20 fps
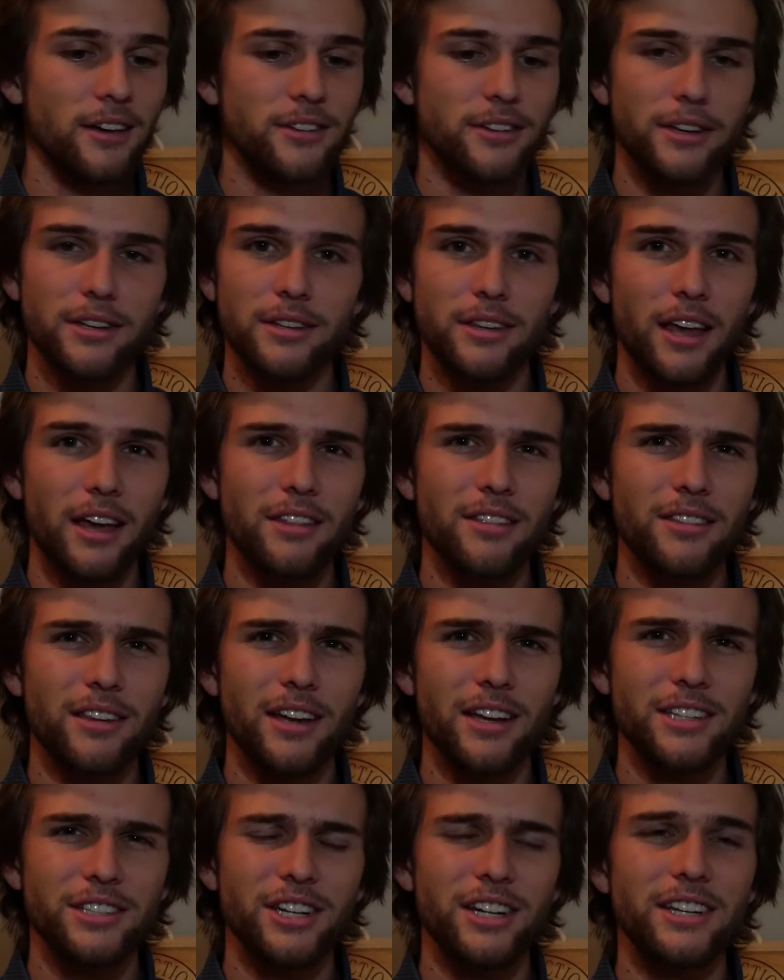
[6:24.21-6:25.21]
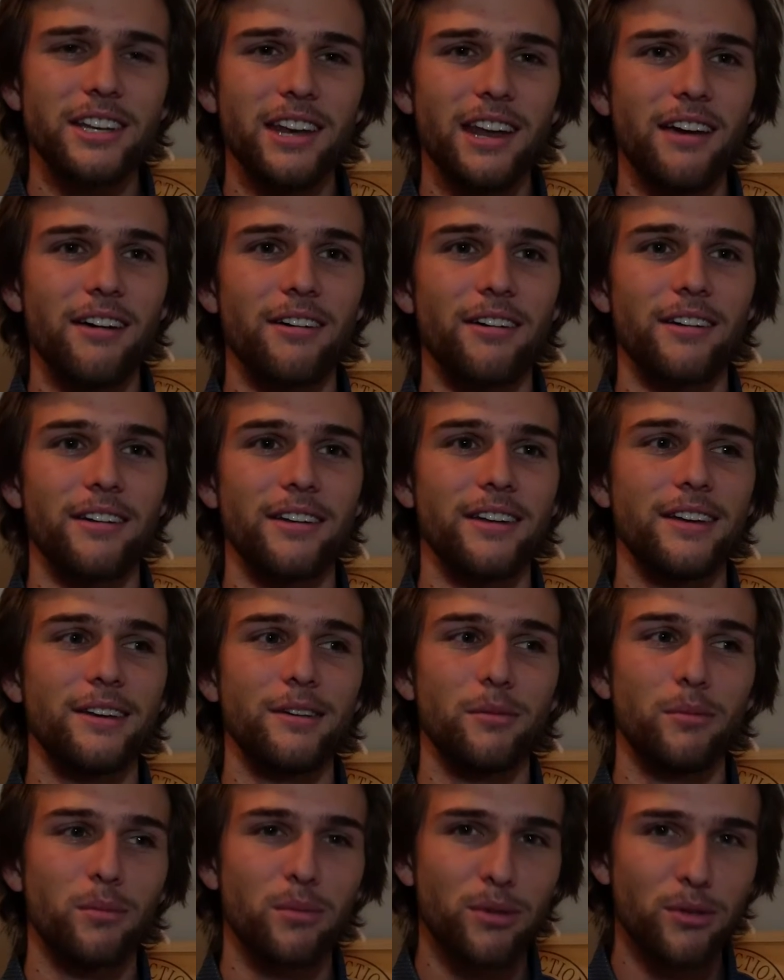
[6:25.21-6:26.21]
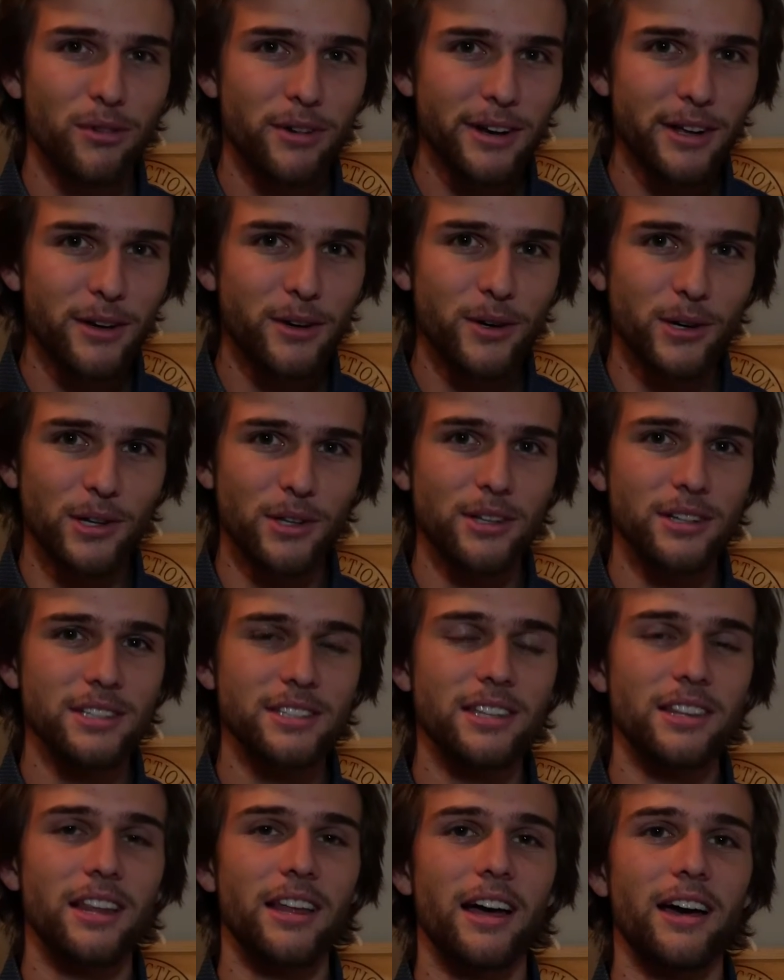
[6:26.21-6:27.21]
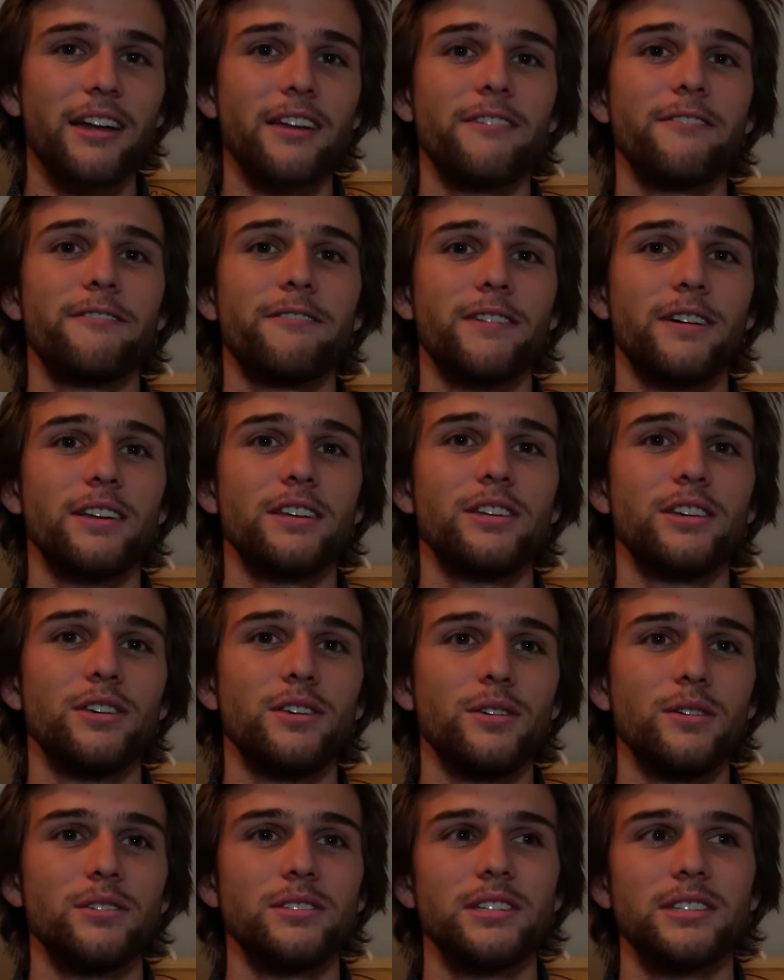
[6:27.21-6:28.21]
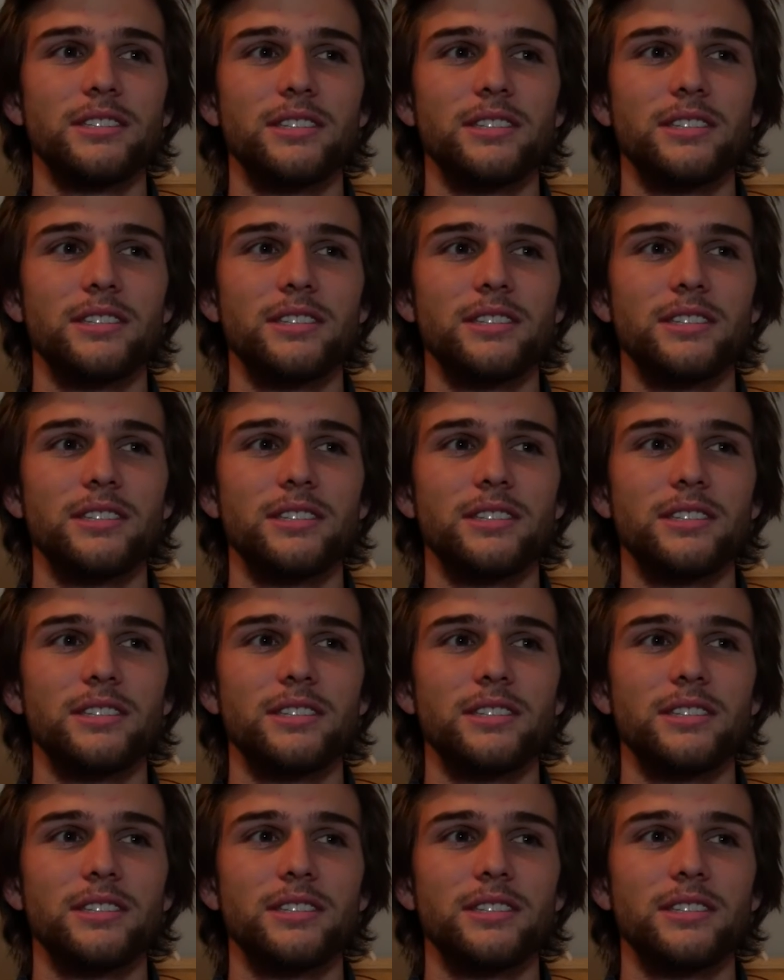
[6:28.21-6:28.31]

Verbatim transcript: So I, I, I checked it out. Pretty cool. It looks a lot of fun to use.